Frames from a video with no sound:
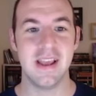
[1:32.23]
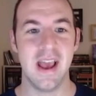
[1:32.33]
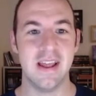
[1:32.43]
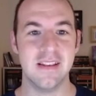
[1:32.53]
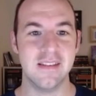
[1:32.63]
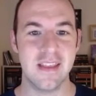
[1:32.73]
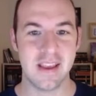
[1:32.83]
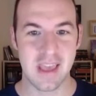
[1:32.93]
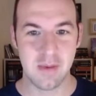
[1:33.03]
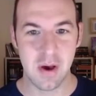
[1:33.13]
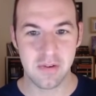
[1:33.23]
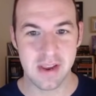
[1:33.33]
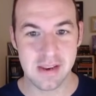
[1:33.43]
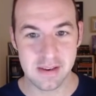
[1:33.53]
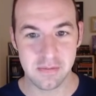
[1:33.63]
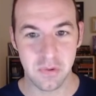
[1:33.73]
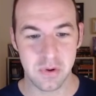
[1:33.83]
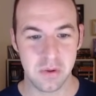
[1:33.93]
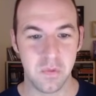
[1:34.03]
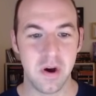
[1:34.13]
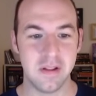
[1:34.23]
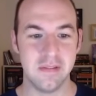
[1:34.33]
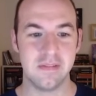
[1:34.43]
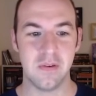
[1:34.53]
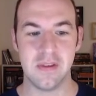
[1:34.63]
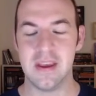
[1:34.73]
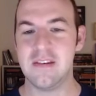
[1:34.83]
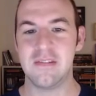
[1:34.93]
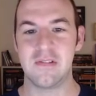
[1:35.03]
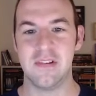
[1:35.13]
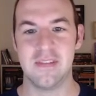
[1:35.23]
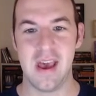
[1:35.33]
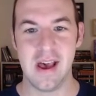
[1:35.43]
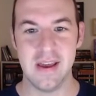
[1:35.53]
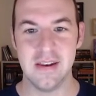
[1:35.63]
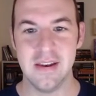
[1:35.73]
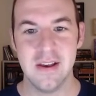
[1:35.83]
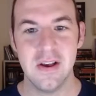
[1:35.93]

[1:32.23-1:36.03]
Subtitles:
And it came out in 1941, so the industry's had